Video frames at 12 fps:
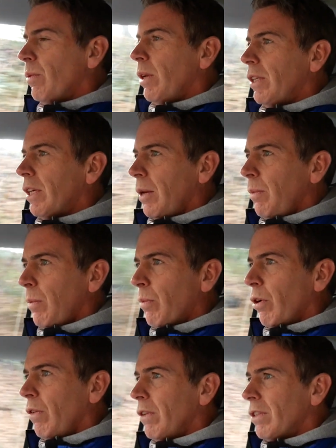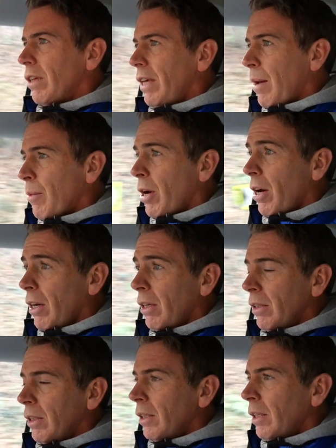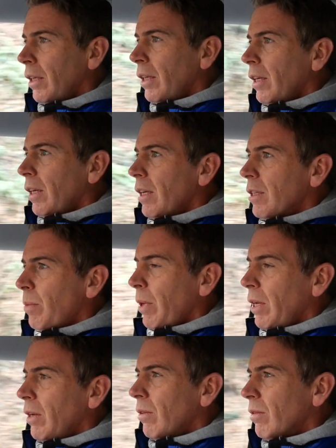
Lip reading: We need to keep improving, so Yamaha has been